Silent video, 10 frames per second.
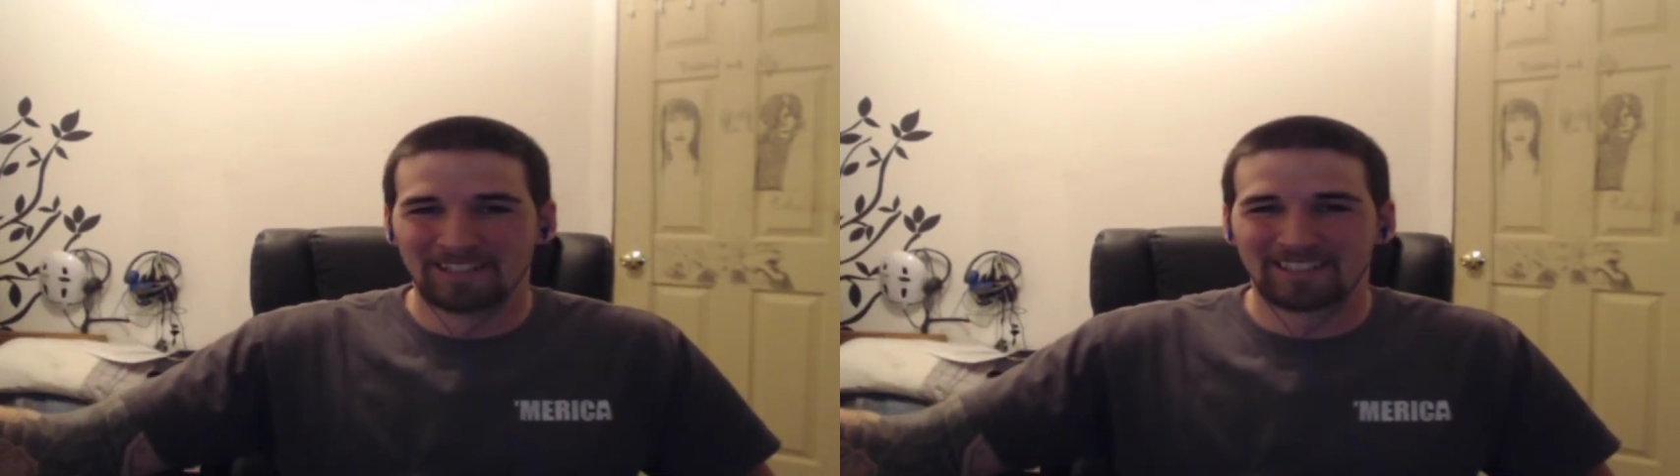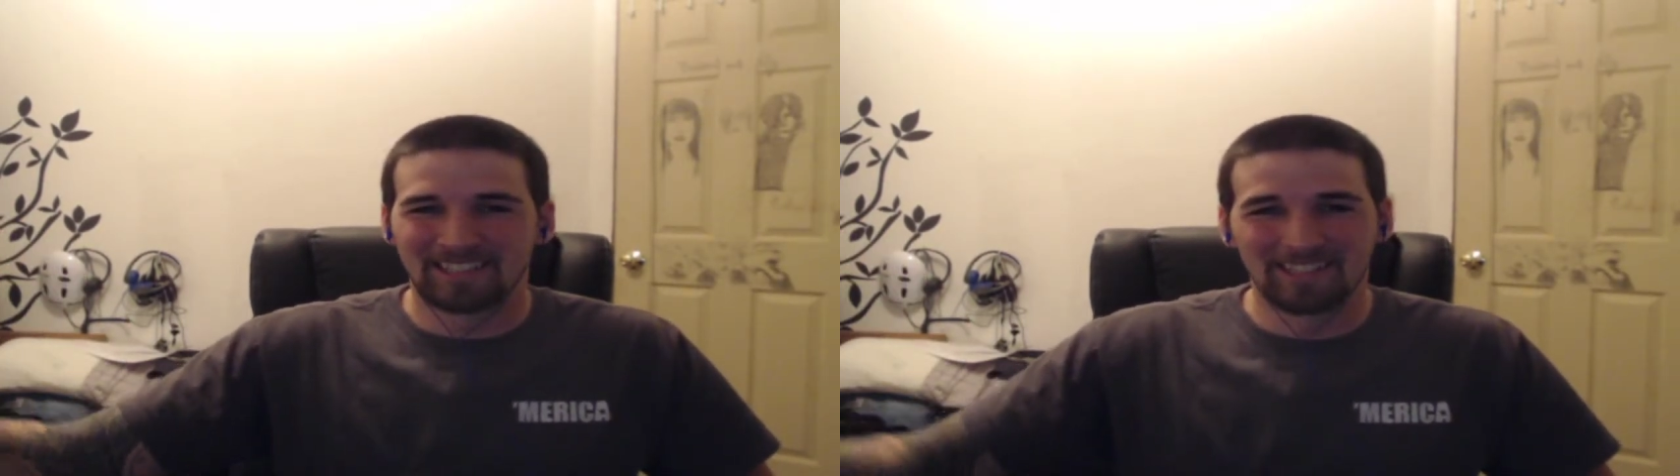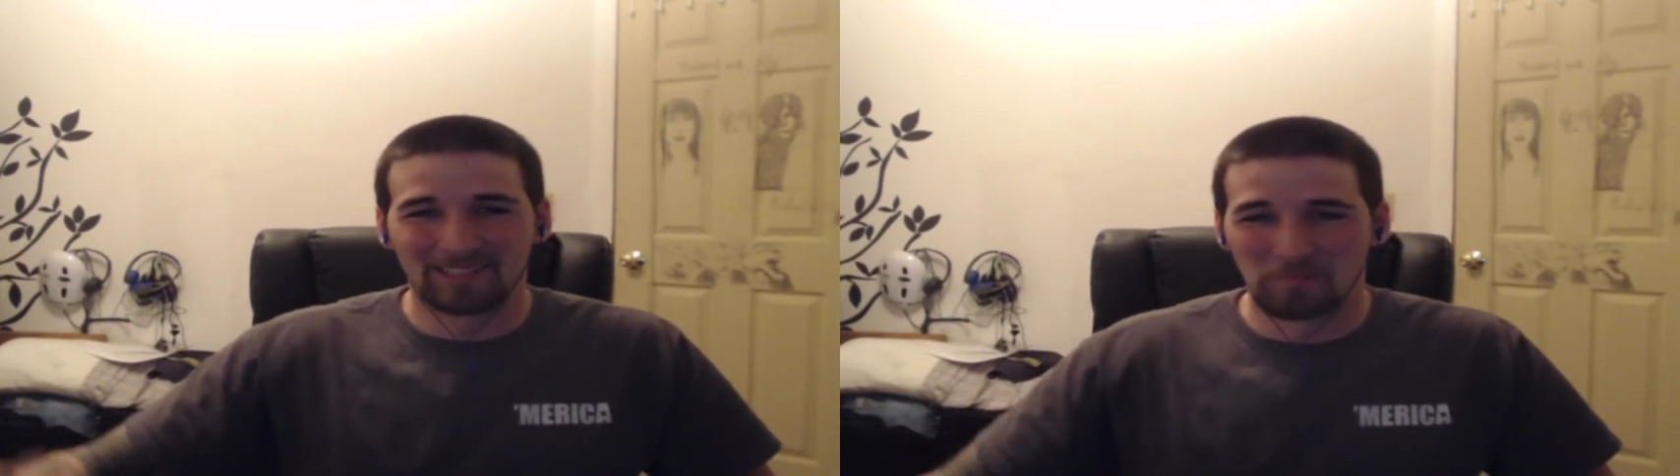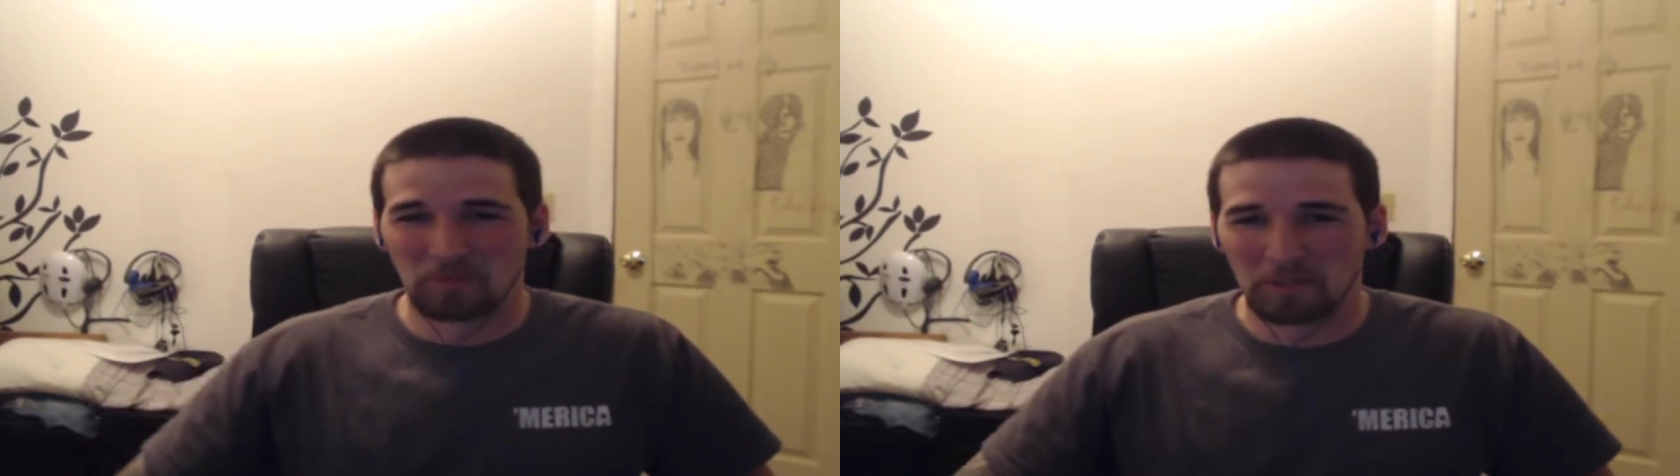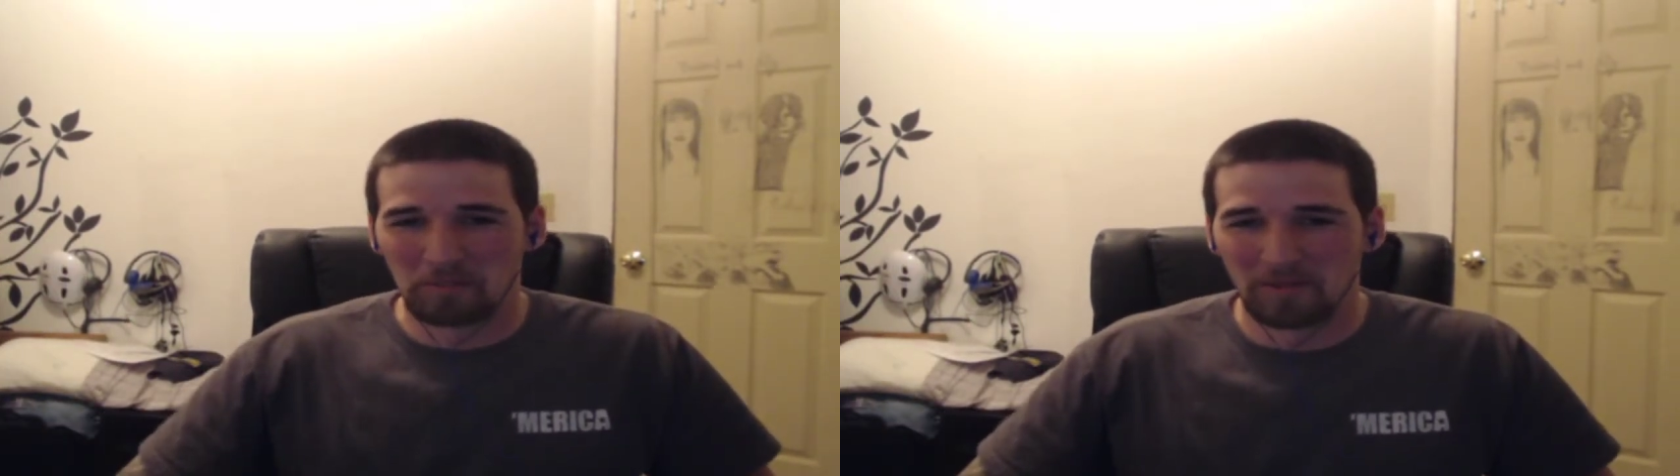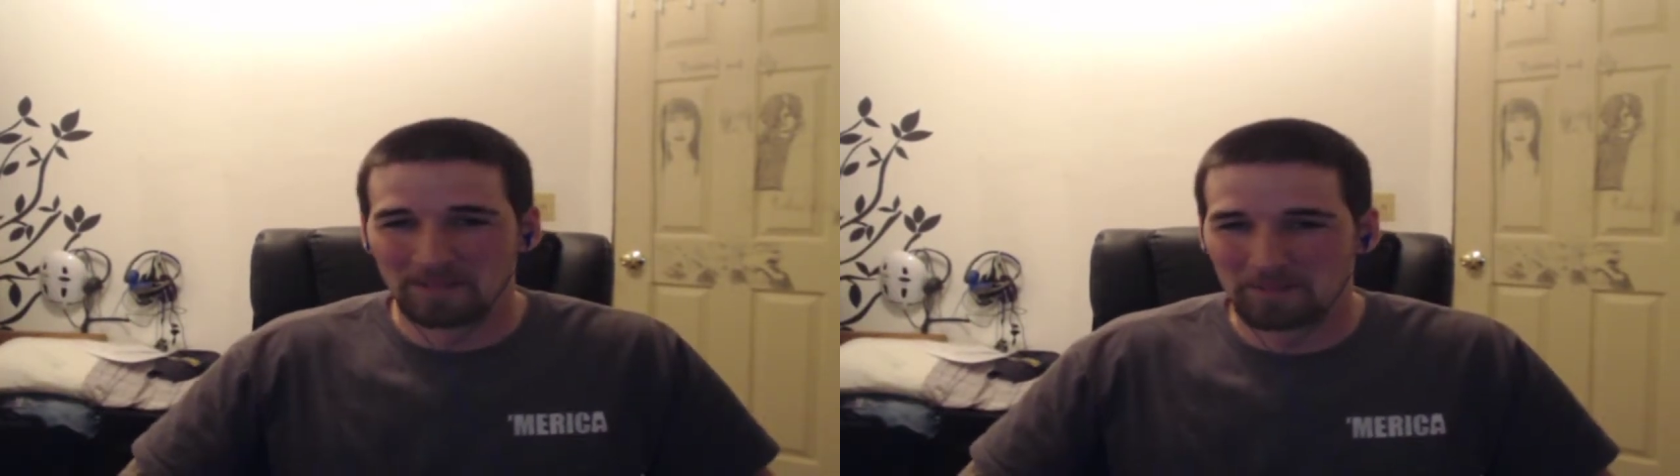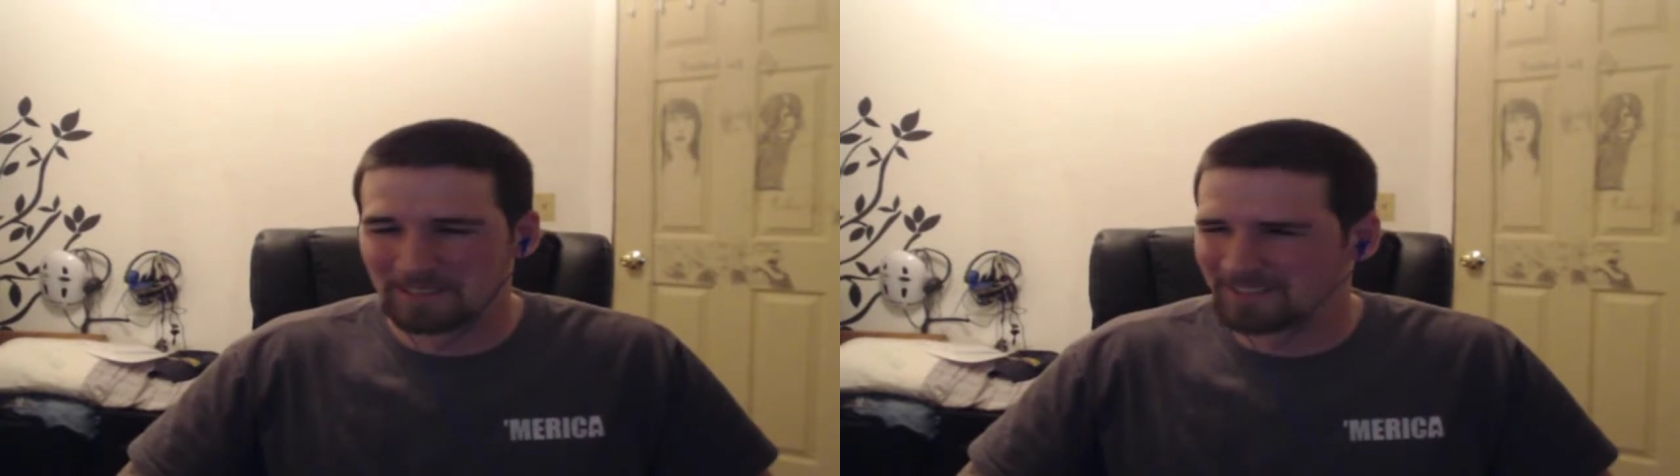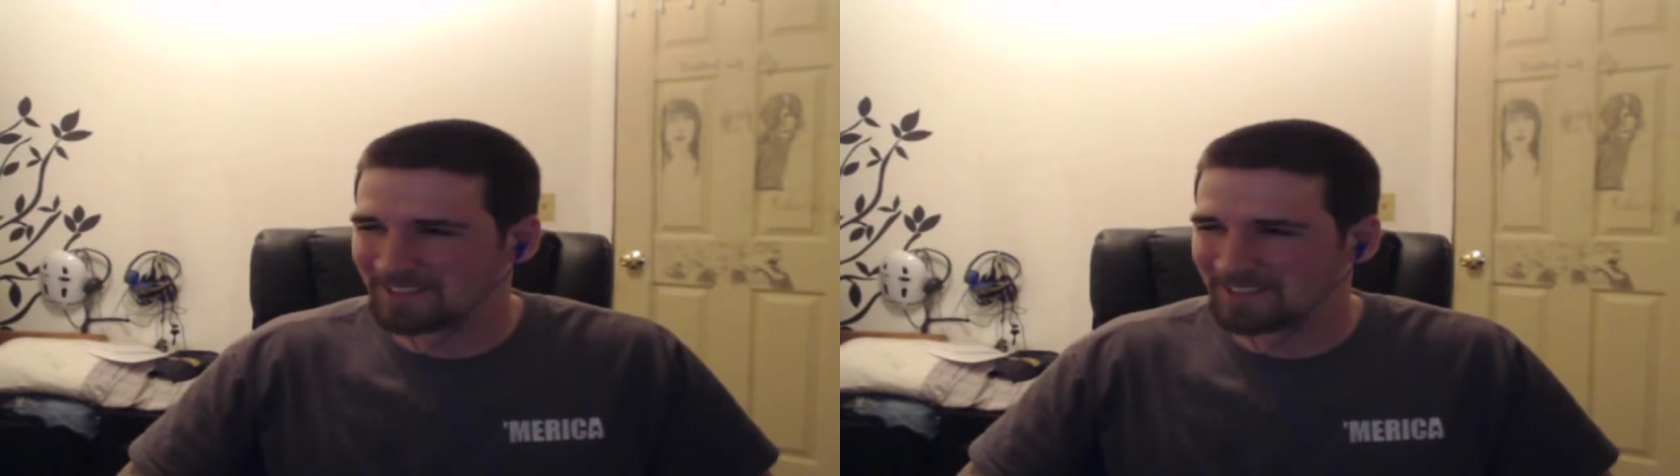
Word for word: season pretty much because